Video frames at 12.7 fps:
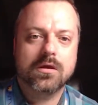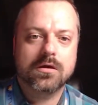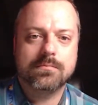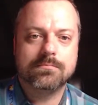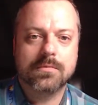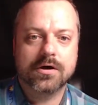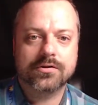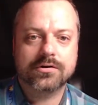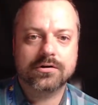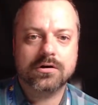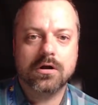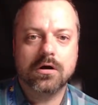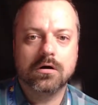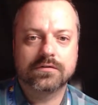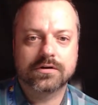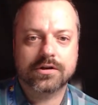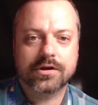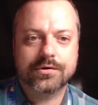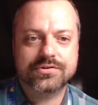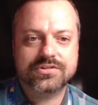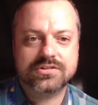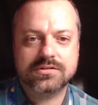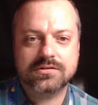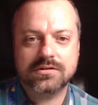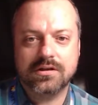Mother
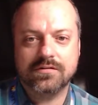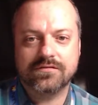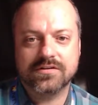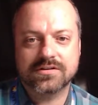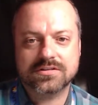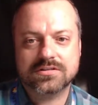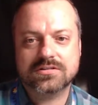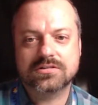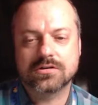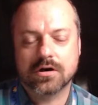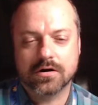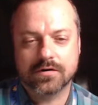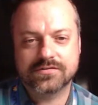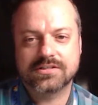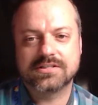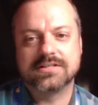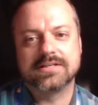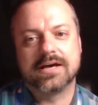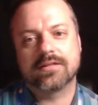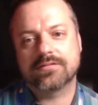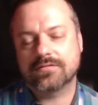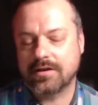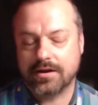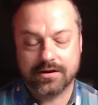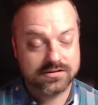overdosed, infant starved to death.
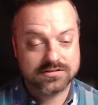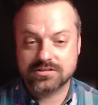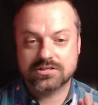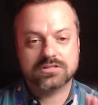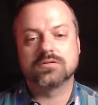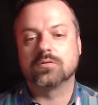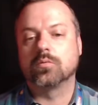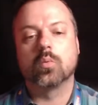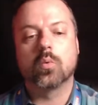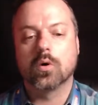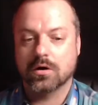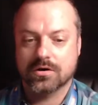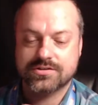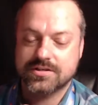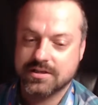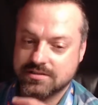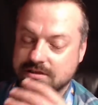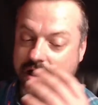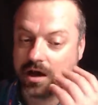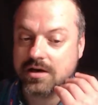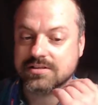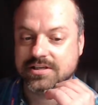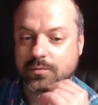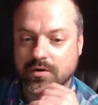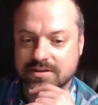I mean, it's just the worst. This is
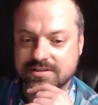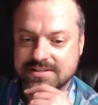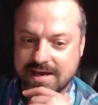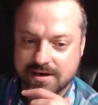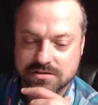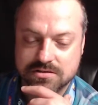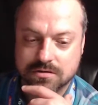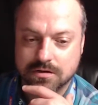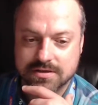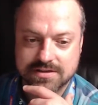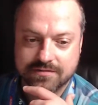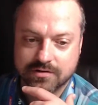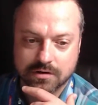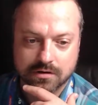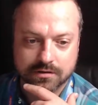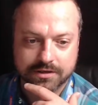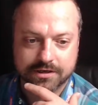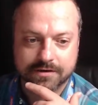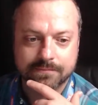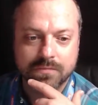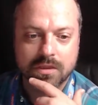honestly one of the saddest stories I've heard all year.